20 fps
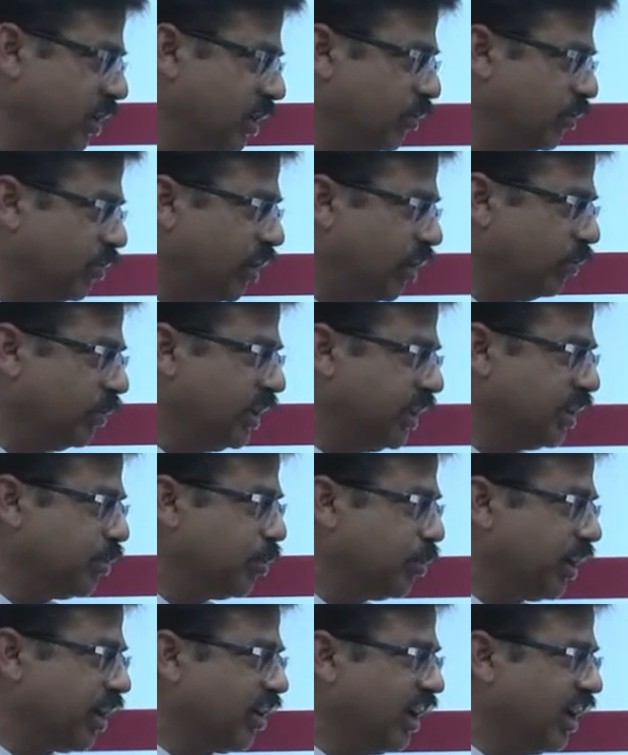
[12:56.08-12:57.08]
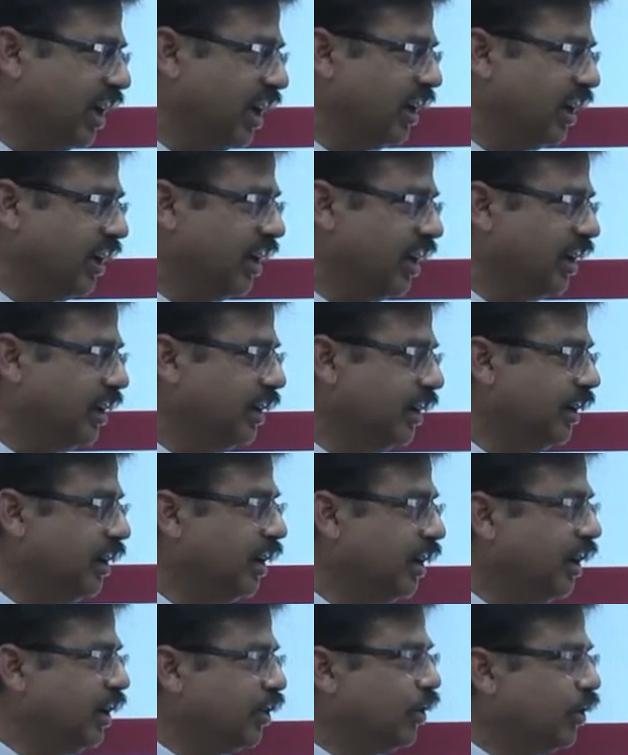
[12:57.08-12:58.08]
from this particular area.
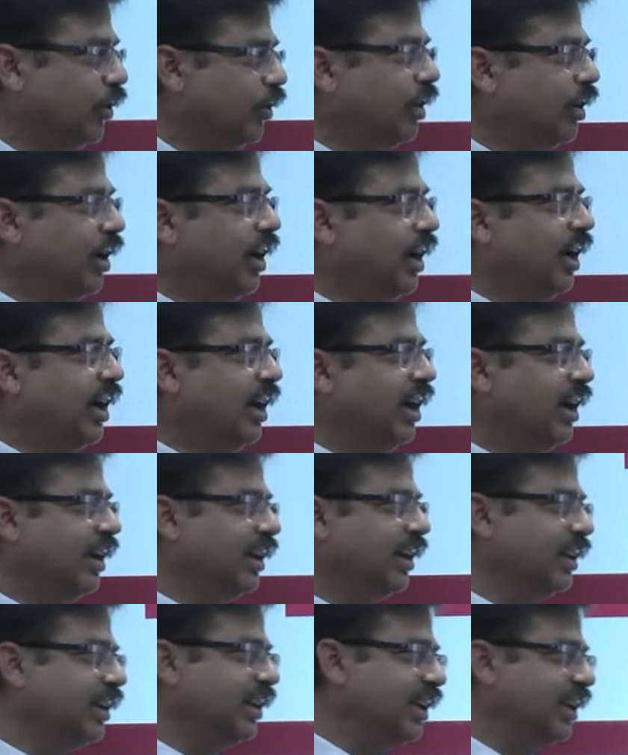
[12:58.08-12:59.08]
So uh,